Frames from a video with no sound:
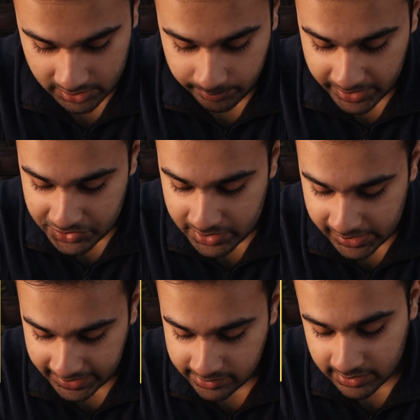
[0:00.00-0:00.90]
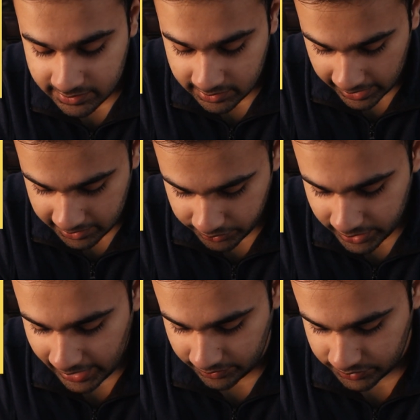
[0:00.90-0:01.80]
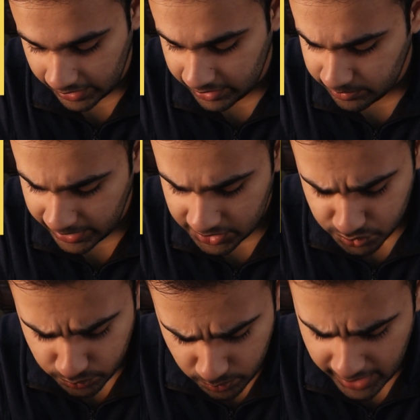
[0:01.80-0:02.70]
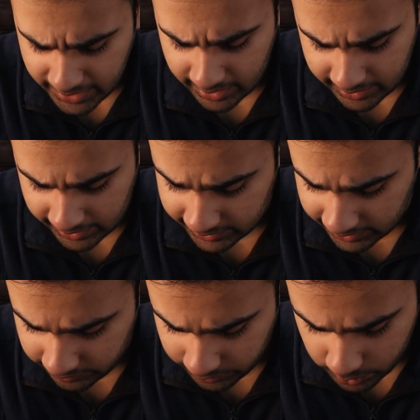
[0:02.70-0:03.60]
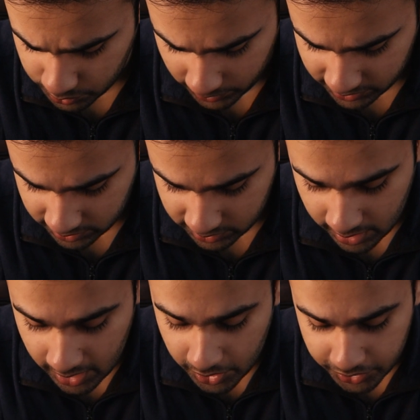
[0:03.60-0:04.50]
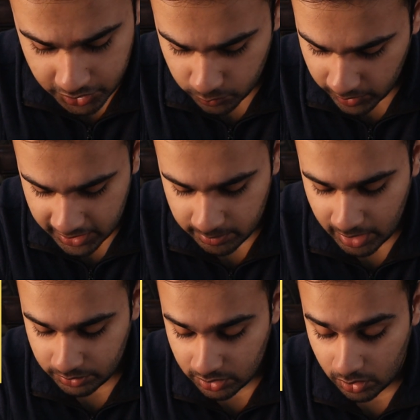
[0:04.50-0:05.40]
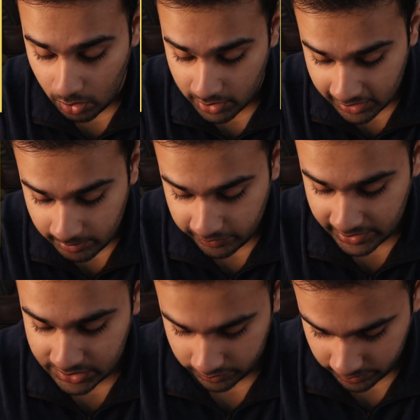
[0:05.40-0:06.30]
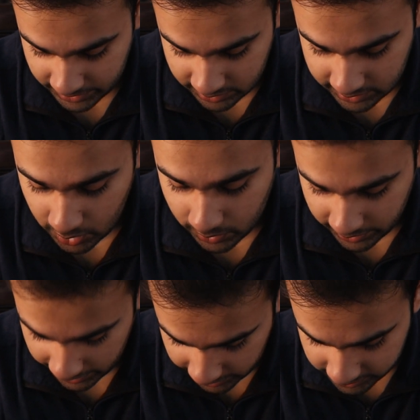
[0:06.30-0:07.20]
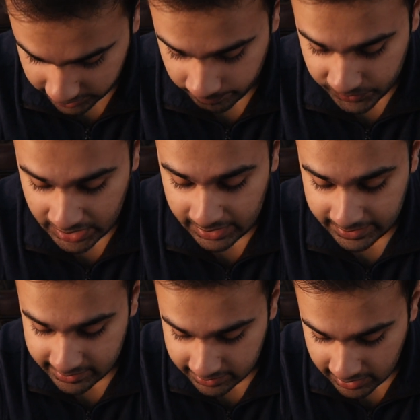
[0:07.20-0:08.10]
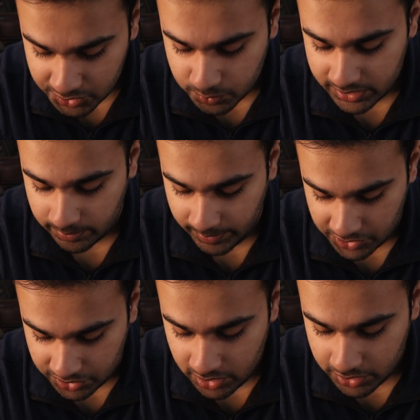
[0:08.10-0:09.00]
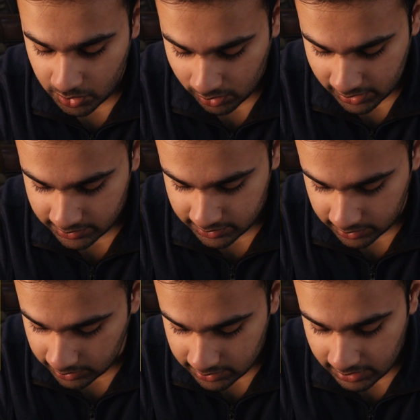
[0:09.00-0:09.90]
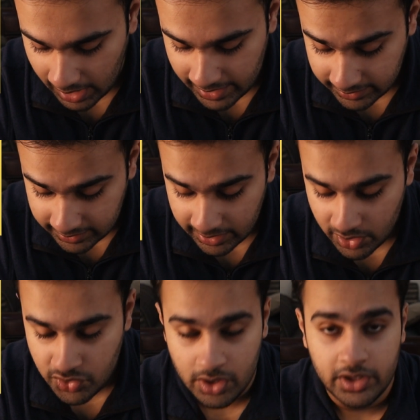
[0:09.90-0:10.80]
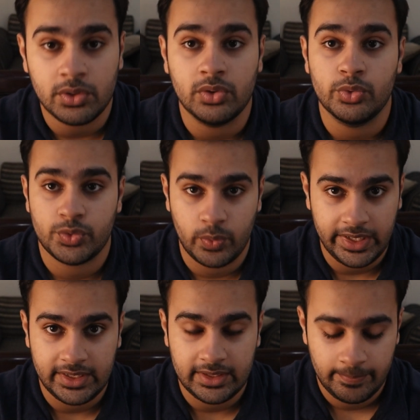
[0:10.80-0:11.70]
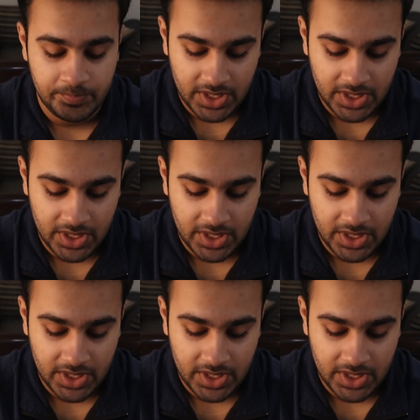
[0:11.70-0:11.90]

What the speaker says: The patient leads a sedentary lifestyle and makes very unhealthy food choices. You worry about the long-term effects of obesity on her health. Discuss with the patient your concerns and encourage her to lose weight.